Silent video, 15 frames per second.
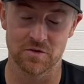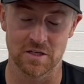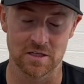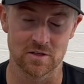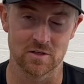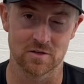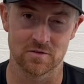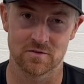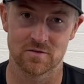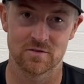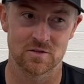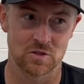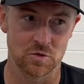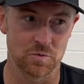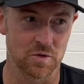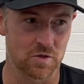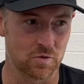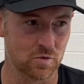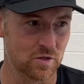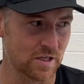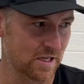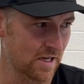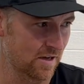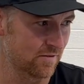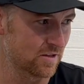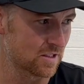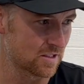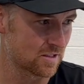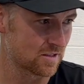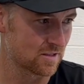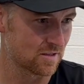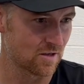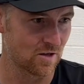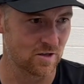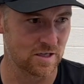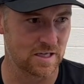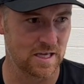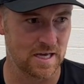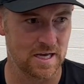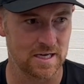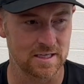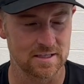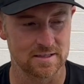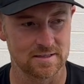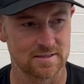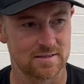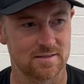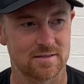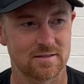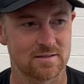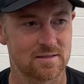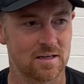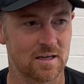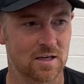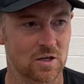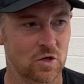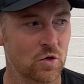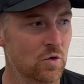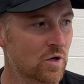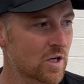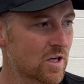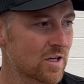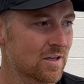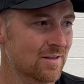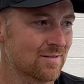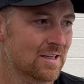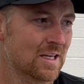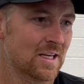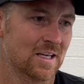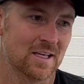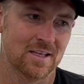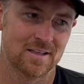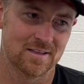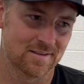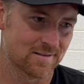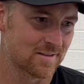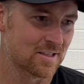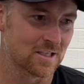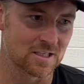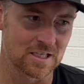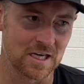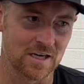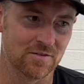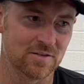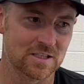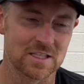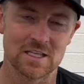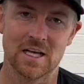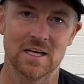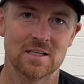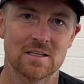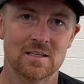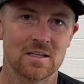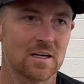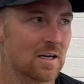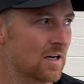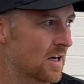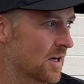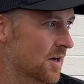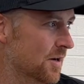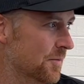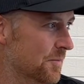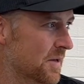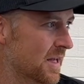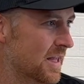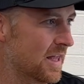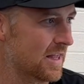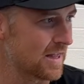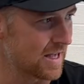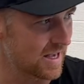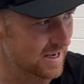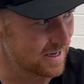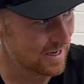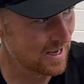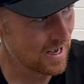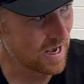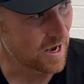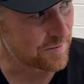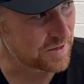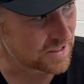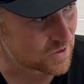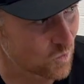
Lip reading: think look super cool. Like I have this Arctic Cat Cougar. It's just kind of a sled. And then, I mean, it's a